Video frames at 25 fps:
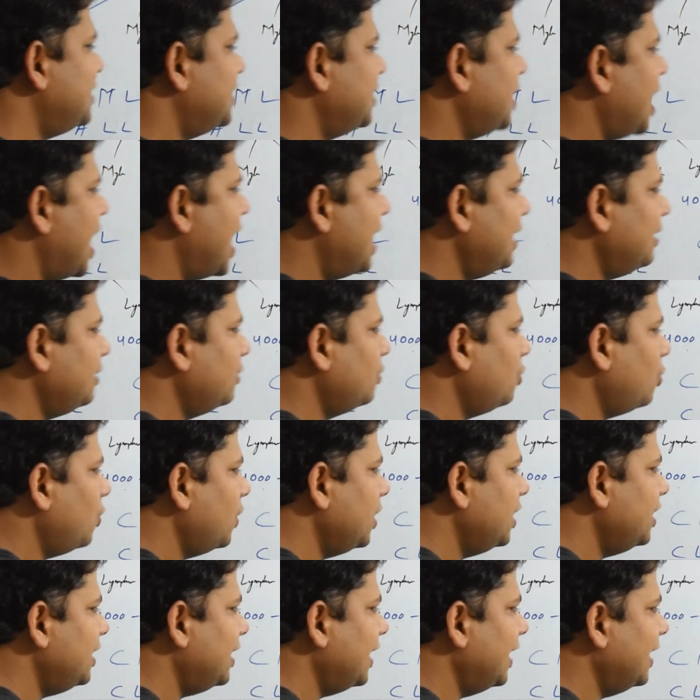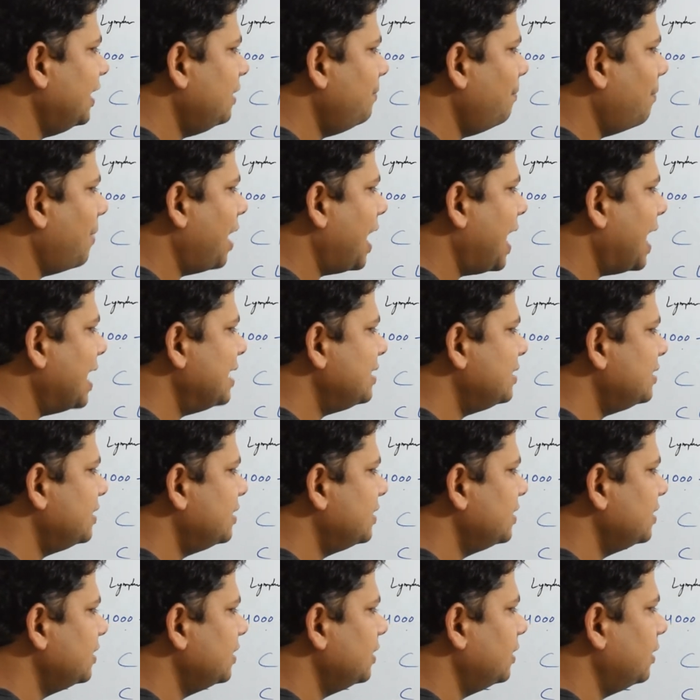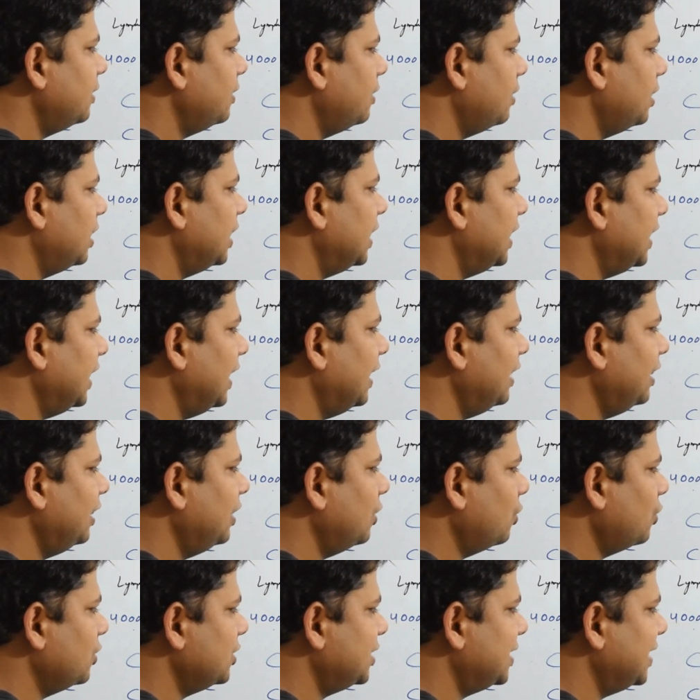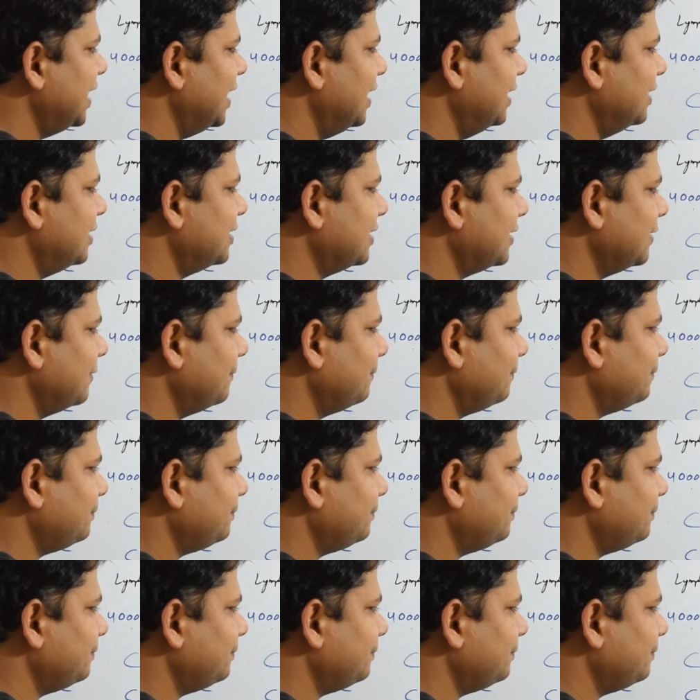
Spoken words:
start growing in mass in those cells.